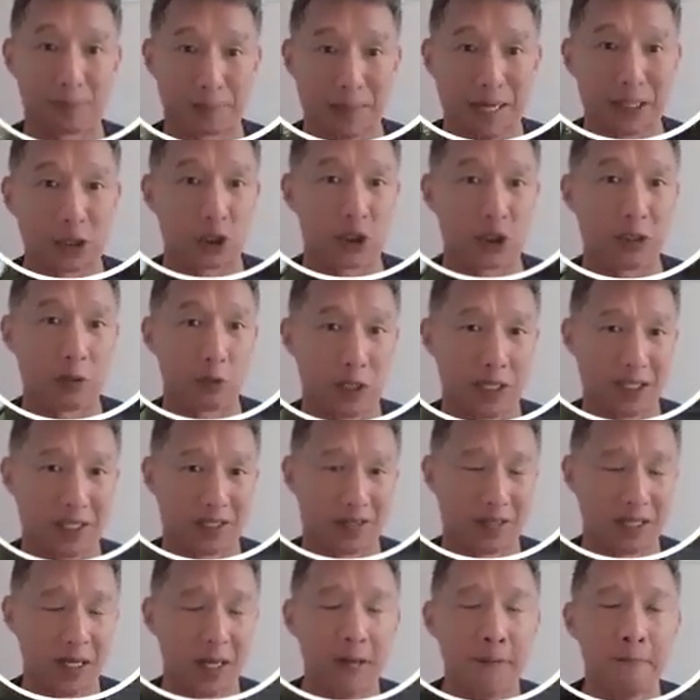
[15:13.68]
especially
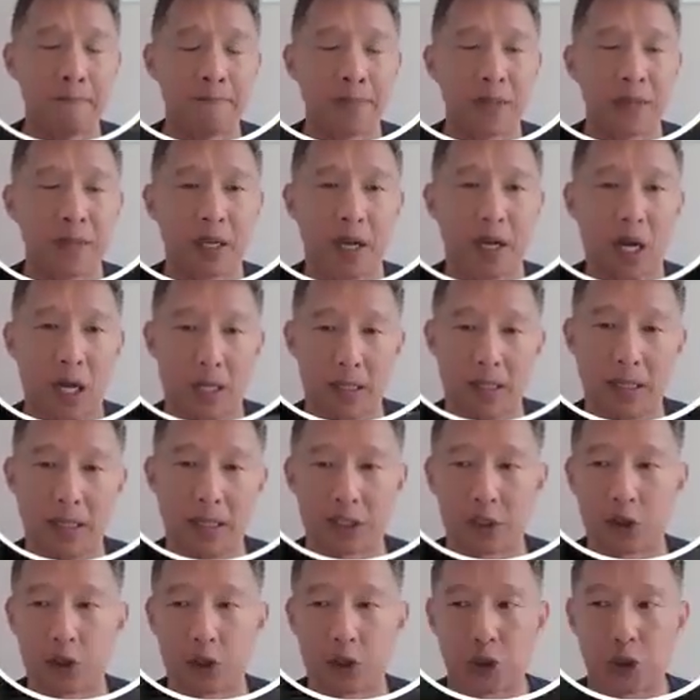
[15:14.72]
with
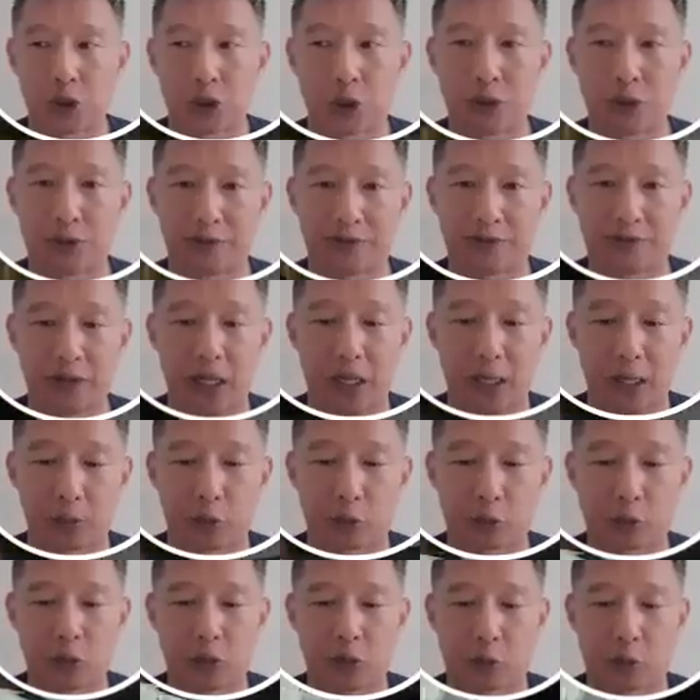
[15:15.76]
additional sort
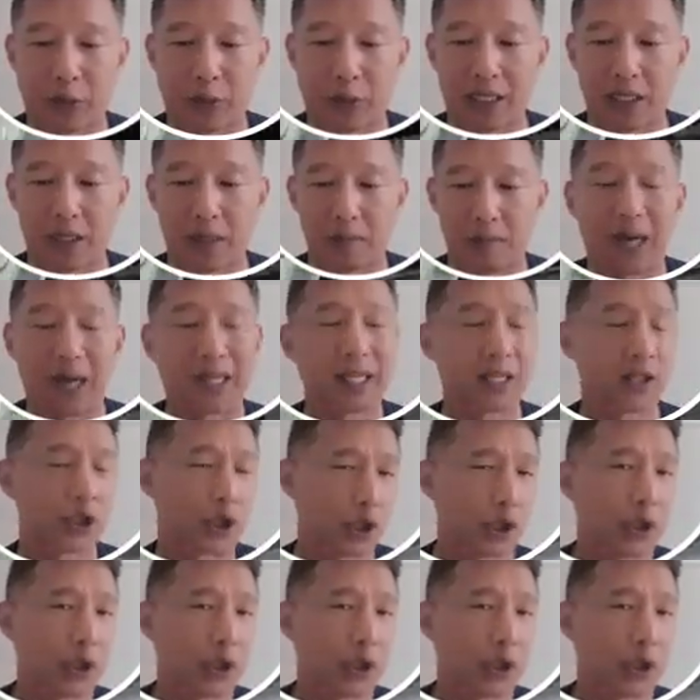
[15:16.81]
of greater market